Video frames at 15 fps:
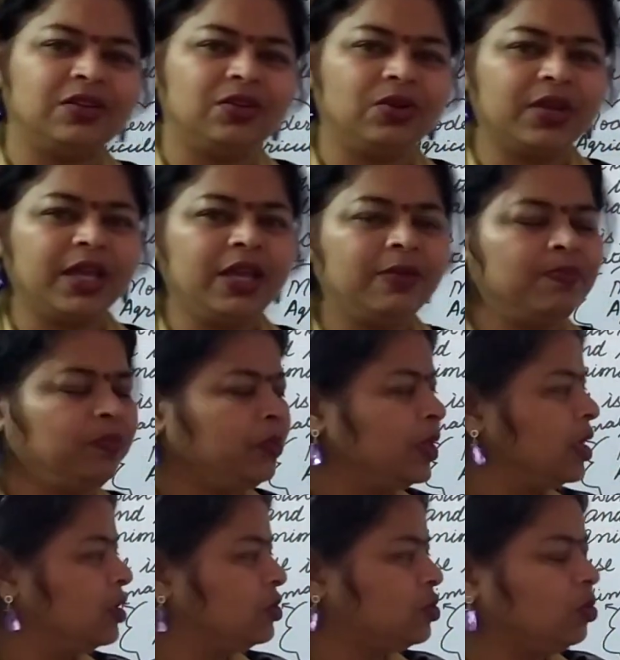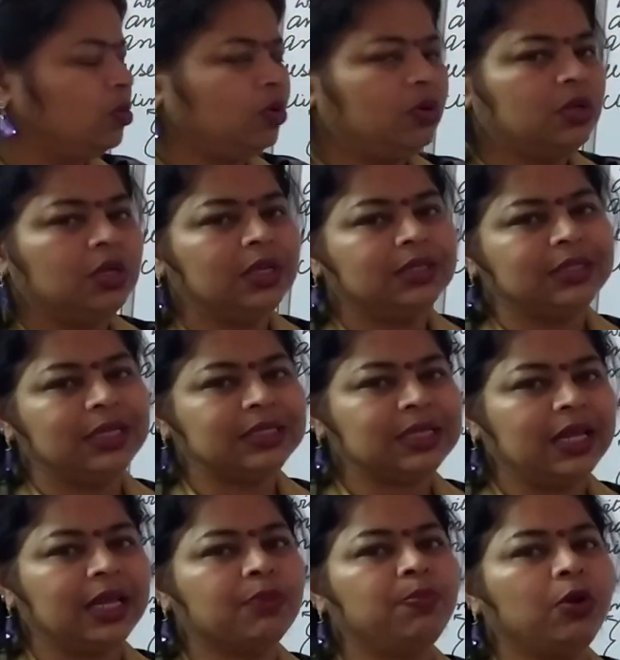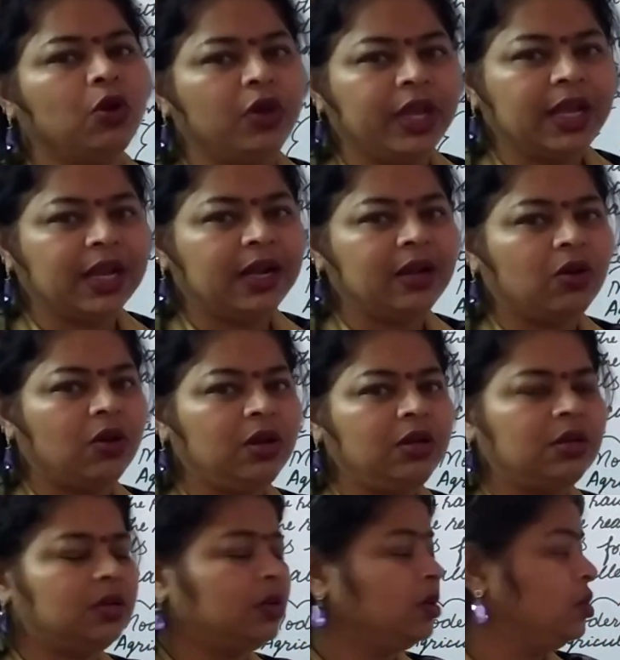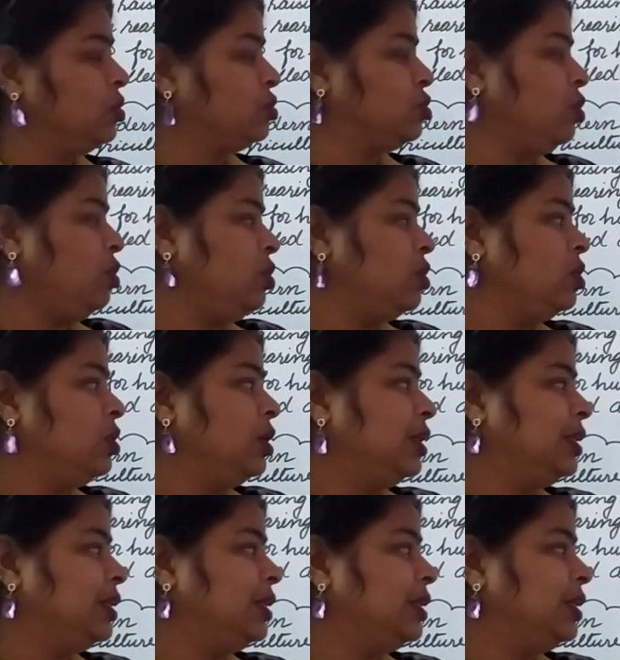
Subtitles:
Okay, so just like plowing and all. So